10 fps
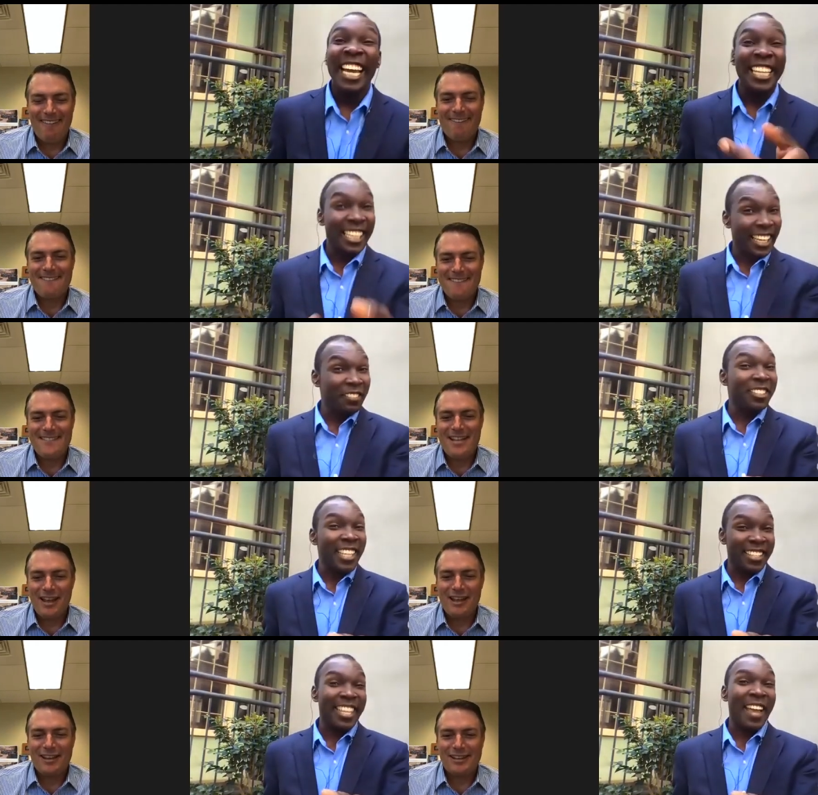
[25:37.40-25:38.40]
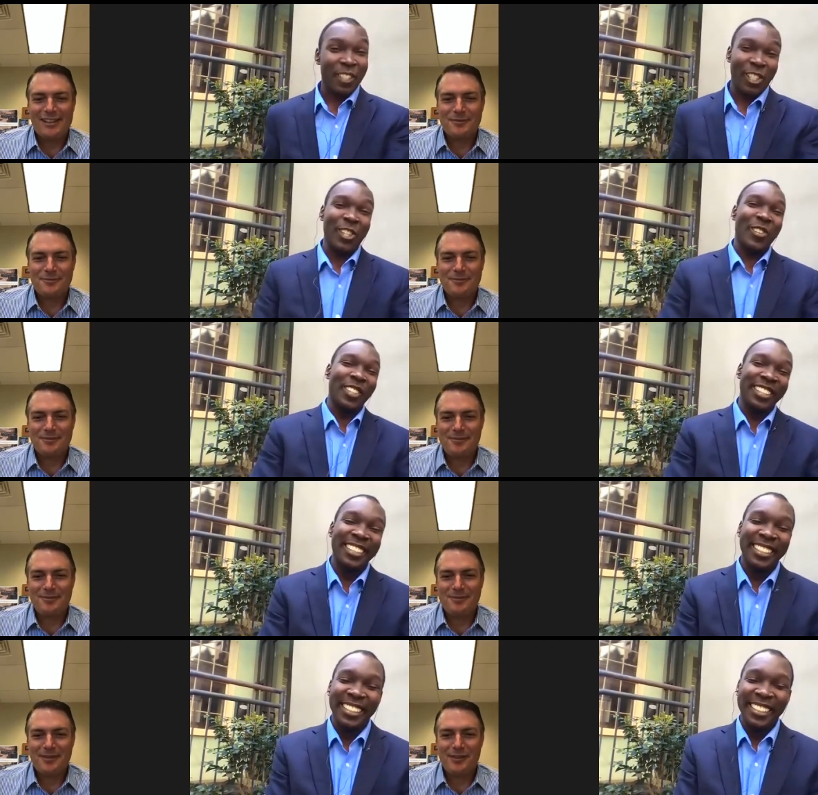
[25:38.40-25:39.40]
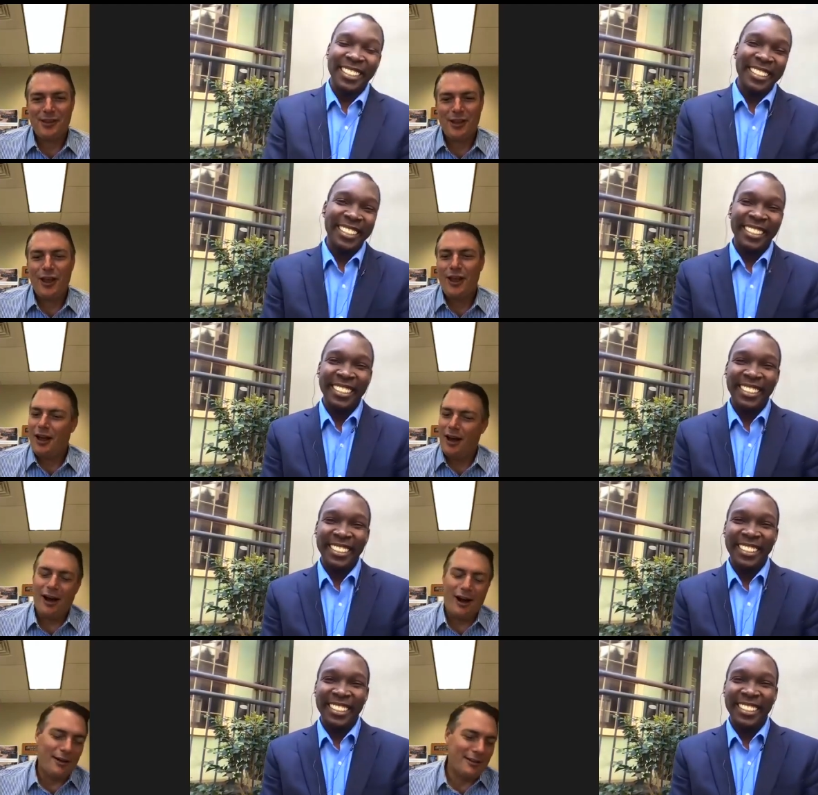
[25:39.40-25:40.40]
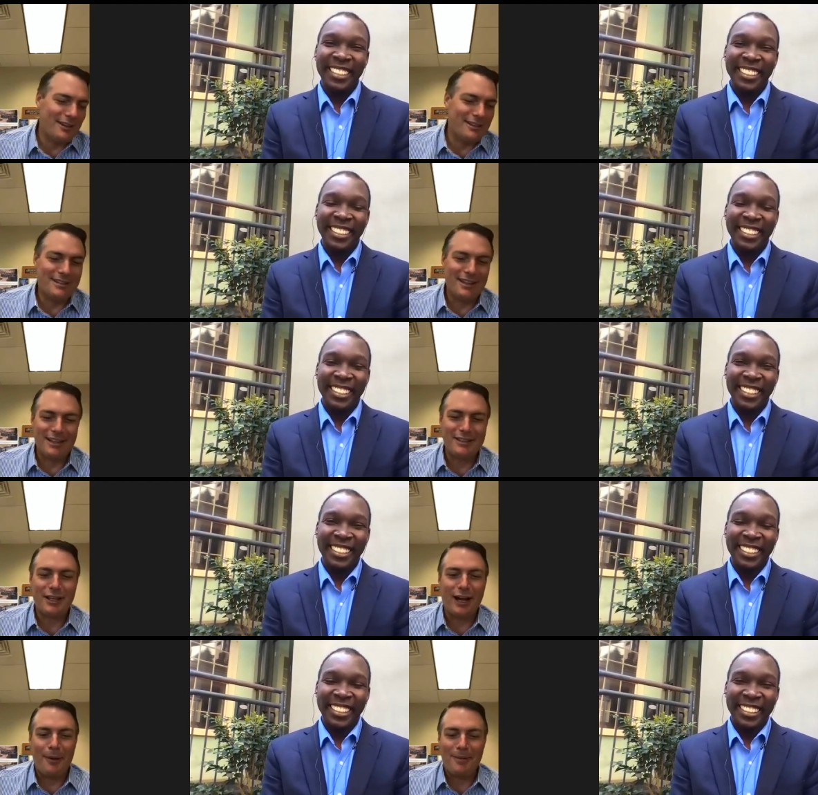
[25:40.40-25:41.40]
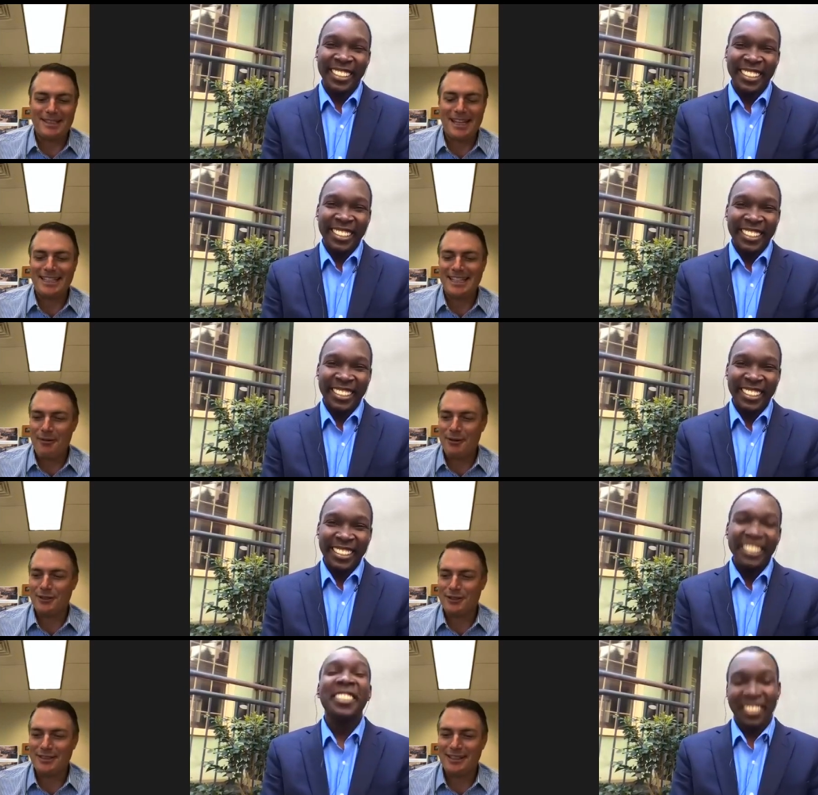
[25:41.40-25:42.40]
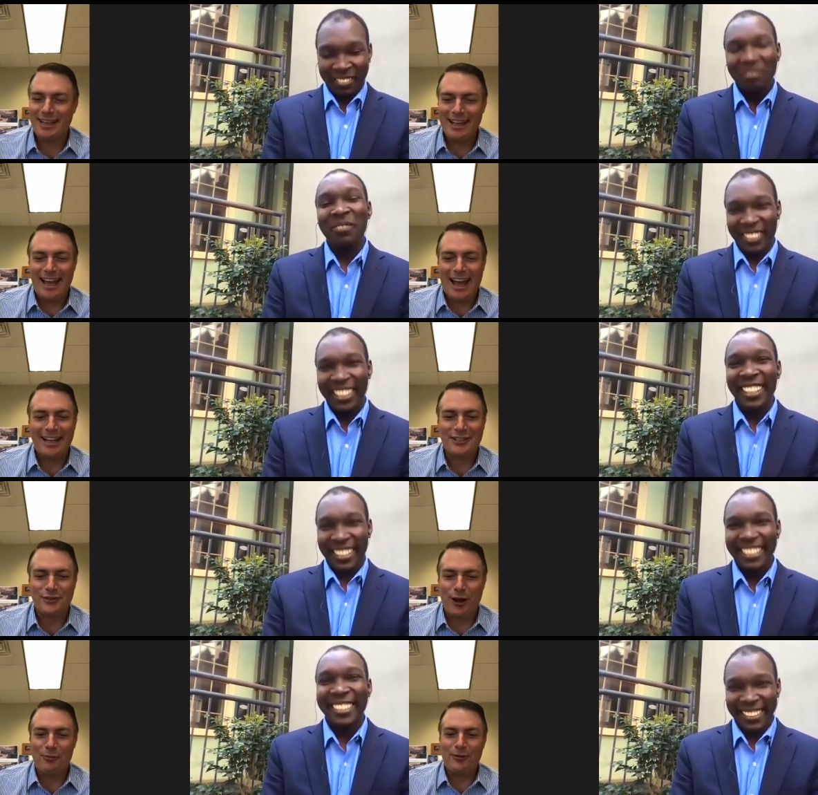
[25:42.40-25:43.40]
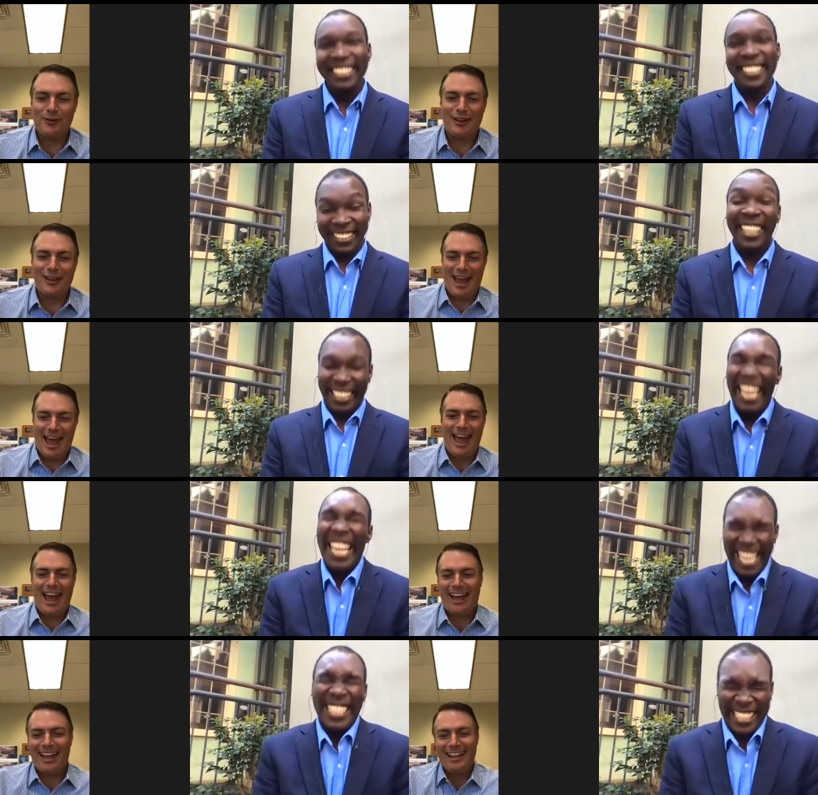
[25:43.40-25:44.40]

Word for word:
Speaker 1: and I love the steak sandwich too.
Speaker 2: Oh, it's it's um, the steak sandwich is yeah, it's trouble. yes, yes.